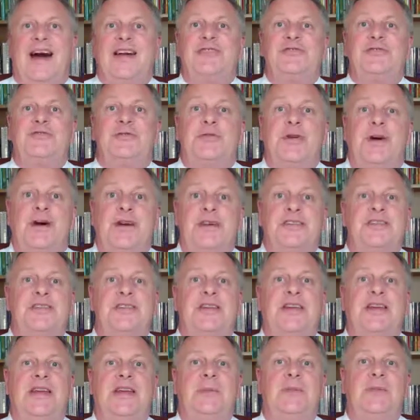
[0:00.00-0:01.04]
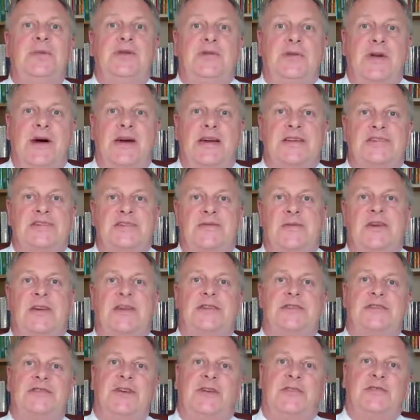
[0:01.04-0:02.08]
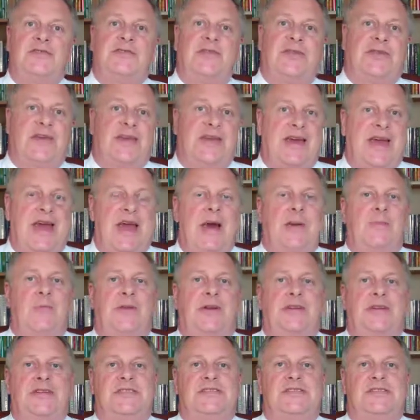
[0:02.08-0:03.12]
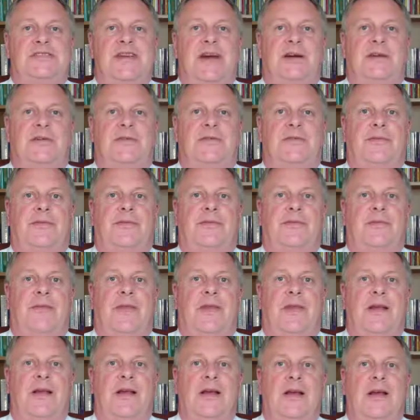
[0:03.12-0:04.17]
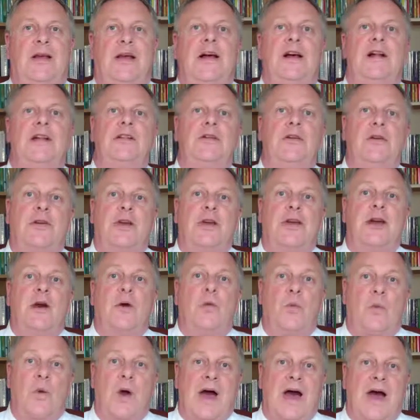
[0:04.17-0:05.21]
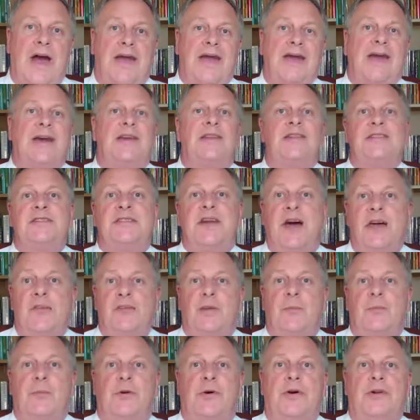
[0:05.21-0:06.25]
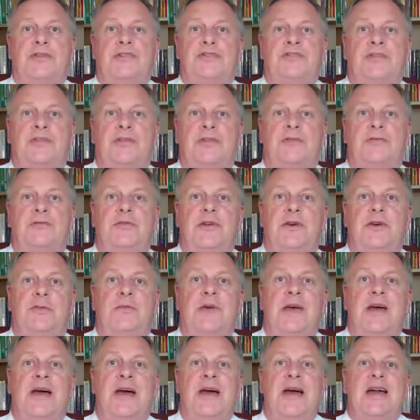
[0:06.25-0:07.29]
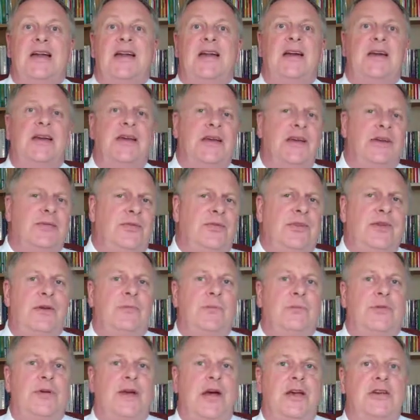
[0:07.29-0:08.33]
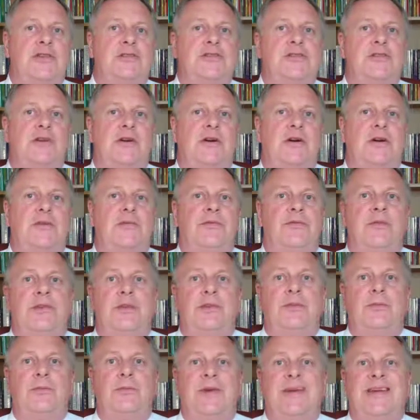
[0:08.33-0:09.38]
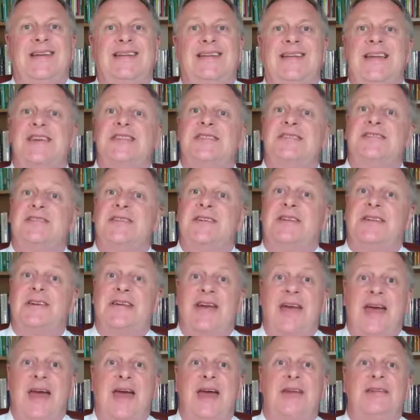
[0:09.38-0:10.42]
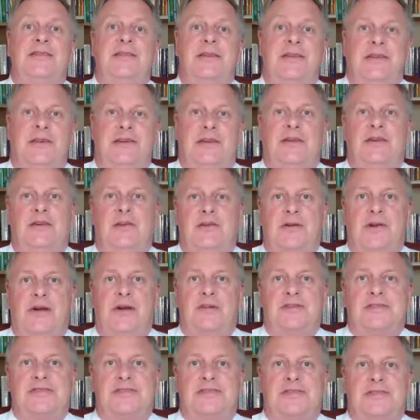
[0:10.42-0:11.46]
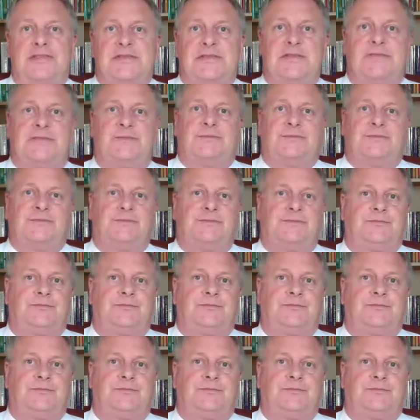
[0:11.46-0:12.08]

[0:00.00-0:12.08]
And try to keep your eyes fixed onto the camera itself. Looking away and at other points in the room can give the impression of you being less than candid in your answers.